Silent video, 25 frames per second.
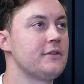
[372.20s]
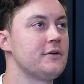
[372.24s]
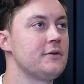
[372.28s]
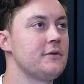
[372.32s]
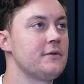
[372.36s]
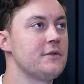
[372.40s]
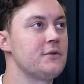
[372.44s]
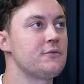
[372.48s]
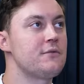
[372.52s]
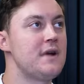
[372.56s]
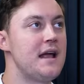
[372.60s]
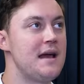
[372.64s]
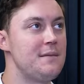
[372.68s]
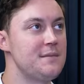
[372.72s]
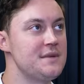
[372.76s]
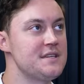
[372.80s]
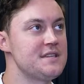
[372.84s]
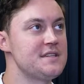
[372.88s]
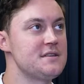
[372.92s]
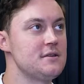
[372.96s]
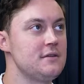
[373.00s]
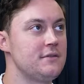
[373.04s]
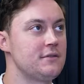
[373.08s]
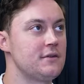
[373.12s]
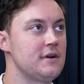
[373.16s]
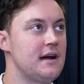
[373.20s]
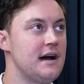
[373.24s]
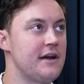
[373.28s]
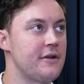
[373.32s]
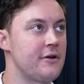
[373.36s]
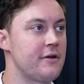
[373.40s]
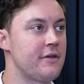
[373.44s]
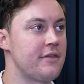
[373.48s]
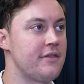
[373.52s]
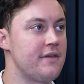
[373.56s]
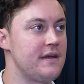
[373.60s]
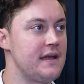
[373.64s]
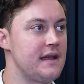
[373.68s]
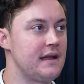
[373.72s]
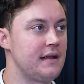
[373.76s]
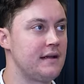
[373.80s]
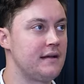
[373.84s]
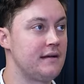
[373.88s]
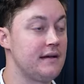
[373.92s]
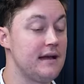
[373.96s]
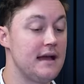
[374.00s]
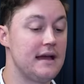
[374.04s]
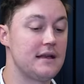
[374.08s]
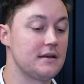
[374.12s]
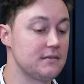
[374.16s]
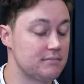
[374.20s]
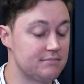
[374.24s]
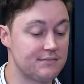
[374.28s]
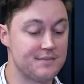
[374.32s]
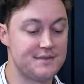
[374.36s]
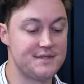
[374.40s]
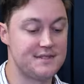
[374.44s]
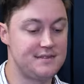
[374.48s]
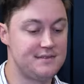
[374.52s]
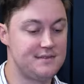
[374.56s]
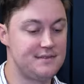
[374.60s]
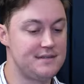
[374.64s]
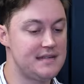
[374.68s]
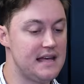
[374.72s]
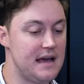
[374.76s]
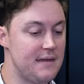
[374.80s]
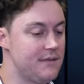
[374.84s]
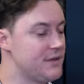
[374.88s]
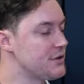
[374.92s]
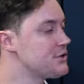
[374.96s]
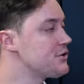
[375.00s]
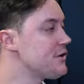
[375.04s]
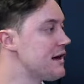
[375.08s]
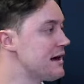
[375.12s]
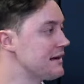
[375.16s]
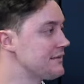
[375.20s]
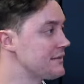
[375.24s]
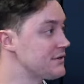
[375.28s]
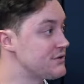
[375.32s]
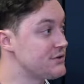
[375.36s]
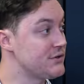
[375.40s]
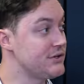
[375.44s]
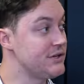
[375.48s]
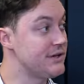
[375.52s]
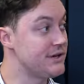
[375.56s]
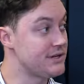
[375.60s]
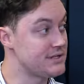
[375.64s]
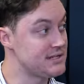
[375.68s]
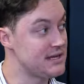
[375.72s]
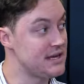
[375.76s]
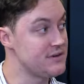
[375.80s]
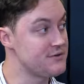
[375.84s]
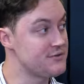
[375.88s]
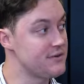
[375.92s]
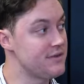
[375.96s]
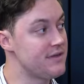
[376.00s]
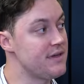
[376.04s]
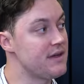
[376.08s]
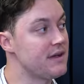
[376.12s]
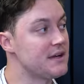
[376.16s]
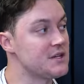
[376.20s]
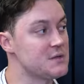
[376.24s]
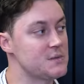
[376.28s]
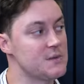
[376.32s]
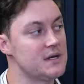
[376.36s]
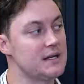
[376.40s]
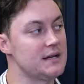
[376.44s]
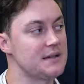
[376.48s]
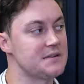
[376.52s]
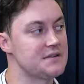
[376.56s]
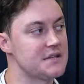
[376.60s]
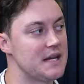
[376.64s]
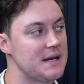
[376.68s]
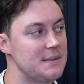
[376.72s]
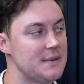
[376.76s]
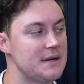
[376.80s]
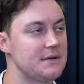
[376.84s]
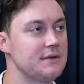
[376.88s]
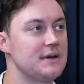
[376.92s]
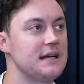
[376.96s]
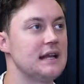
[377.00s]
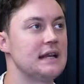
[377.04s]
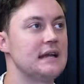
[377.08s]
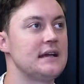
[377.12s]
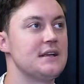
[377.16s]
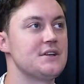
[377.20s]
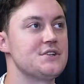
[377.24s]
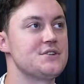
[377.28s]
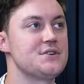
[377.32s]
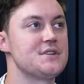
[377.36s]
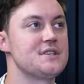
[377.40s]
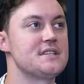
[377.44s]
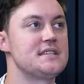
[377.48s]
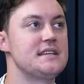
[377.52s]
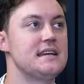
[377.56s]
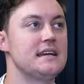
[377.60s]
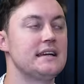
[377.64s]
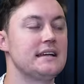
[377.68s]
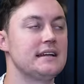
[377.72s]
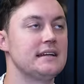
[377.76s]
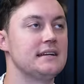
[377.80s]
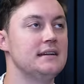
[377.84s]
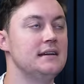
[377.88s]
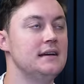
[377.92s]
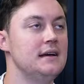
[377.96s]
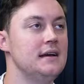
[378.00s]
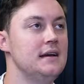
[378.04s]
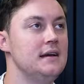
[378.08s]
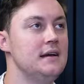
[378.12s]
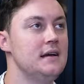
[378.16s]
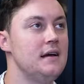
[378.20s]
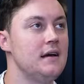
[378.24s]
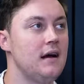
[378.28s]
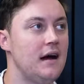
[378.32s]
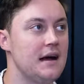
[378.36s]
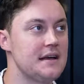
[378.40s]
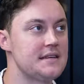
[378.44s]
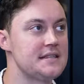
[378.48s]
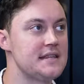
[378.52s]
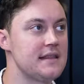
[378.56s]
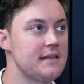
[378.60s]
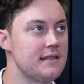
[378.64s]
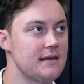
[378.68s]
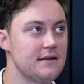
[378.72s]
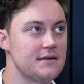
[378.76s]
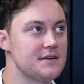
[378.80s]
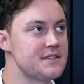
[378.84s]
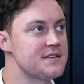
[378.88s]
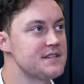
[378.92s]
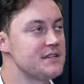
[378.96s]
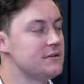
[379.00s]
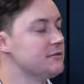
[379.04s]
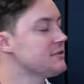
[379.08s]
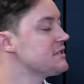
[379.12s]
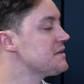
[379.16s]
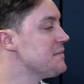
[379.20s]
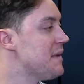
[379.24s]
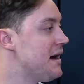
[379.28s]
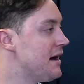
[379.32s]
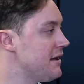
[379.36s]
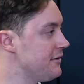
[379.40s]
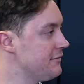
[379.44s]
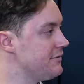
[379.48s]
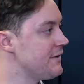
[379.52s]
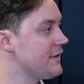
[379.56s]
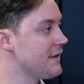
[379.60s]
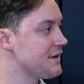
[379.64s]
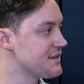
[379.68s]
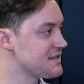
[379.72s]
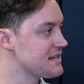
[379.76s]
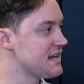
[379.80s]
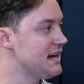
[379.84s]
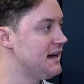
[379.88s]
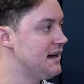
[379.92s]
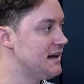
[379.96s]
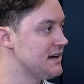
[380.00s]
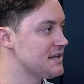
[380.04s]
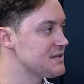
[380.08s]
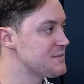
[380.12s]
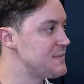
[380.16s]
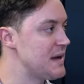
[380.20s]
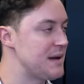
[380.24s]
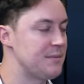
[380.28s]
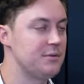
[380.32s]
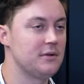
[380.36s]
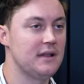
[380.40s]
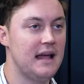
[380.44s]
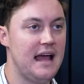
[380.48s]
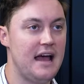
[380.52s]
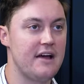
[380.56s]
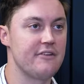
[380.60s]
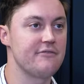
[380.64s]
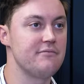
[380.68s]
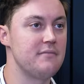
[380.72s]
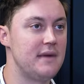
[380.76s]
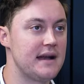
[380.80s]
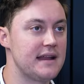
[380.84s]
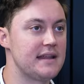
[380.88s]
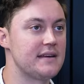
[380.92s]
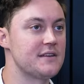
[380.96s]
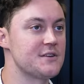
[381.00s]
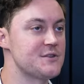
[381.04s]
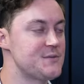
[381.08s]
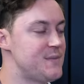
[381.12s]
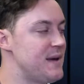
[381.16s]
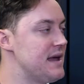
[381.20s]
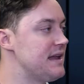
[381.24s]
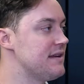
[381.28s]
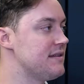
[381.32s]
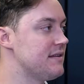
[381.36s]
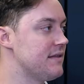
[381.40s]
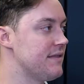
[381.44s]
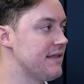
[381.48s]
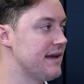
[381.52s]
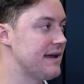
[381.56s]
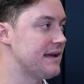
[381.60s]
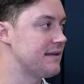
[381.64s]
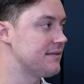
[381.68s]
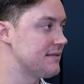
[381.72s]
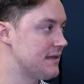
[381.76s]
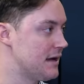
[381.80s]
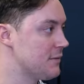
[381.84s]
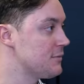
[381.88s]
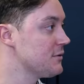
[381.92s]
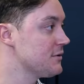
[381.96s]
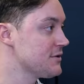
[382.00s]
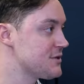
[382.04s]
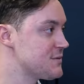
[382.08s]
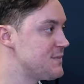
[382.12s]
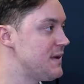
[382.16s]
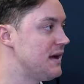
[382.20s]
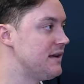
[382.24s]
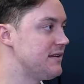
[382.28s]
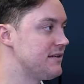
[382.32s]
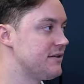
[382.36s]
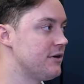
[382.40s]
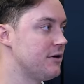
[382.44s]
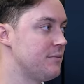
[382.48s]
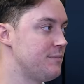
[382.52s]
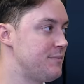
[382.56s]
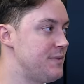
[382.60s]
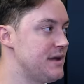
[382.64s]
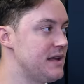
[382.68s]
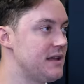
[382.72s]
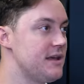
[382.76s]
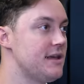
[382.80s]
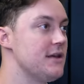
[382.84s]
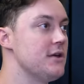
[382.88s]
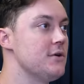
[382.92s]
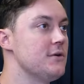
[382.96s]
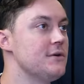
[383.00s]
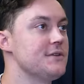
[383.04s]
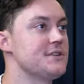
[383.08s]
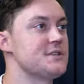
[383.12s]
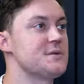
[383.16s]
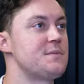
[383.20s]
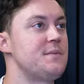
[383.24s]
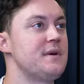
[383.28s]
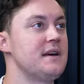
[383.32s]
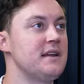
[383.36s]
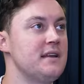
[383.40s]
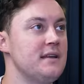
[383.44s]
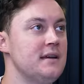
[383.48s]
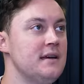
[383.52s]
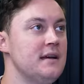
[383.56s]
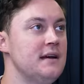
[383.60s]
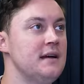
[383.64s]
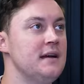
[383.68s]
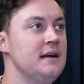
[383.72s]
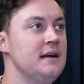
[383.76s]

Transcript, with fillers: the, the Ram and Silverado thing, and down the track, the Toyota Tundra thing as well, is going to be really interesting. I think there is still demand for those cars. People have money to spend, and they, they will spend it on big utes. But